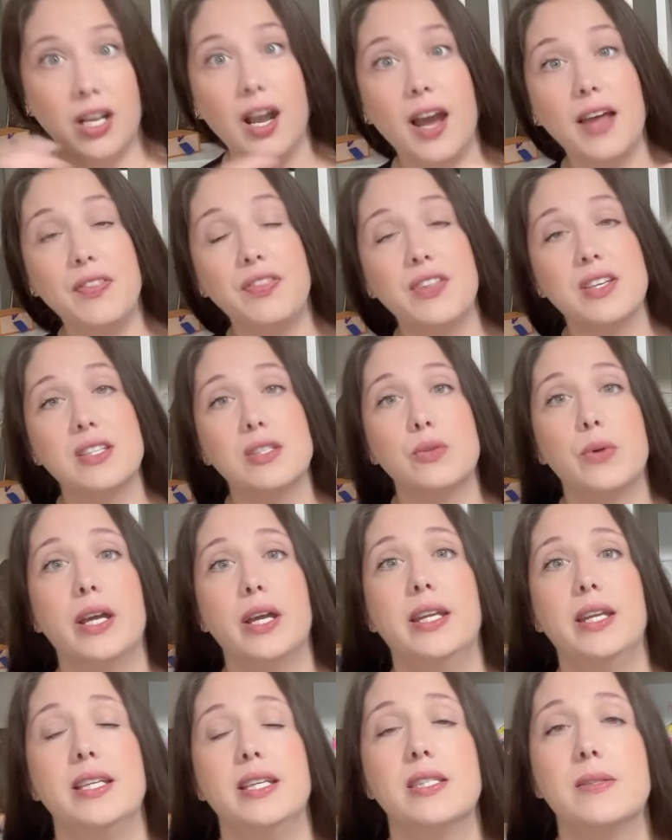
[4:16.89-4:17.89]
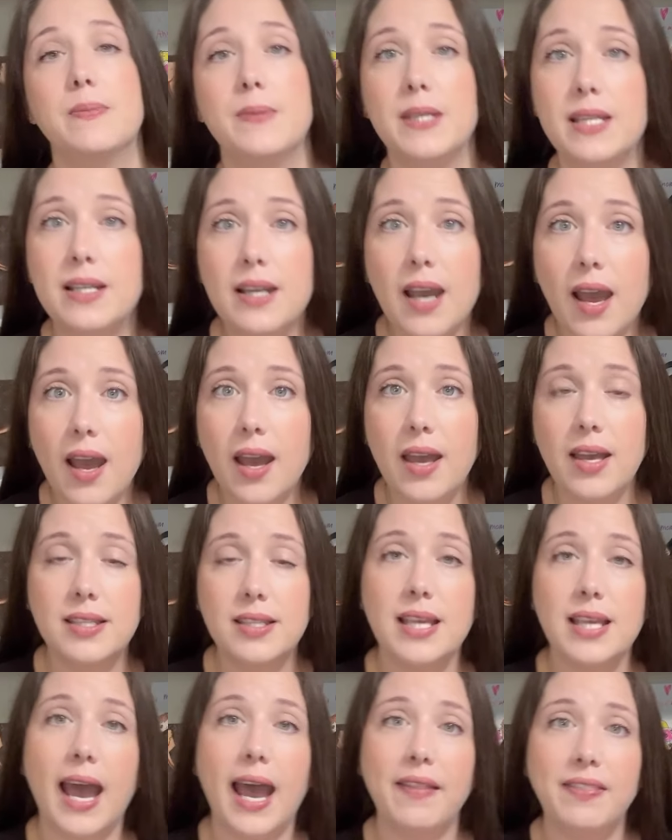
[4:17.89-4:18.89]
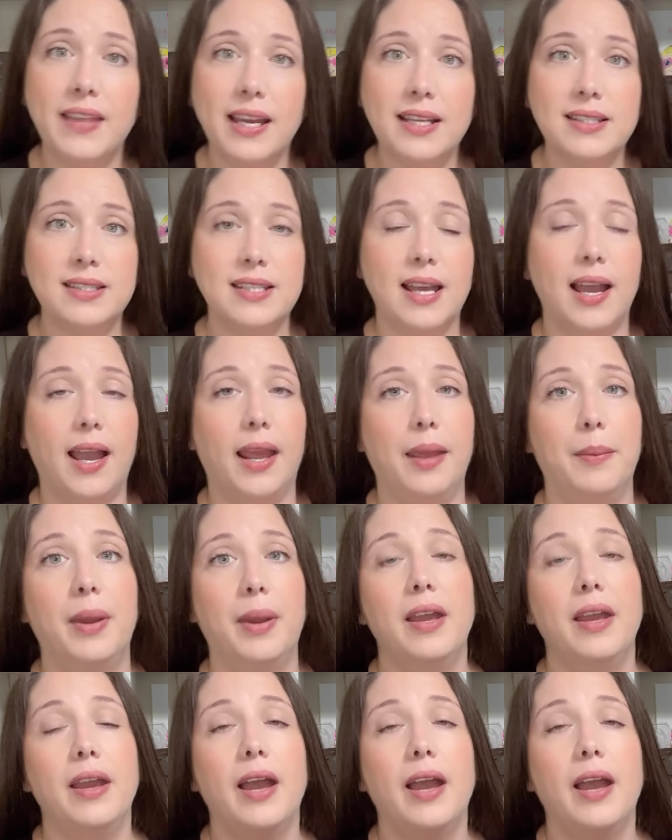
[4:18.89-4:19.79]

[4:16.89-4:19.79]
got this one is because at that time,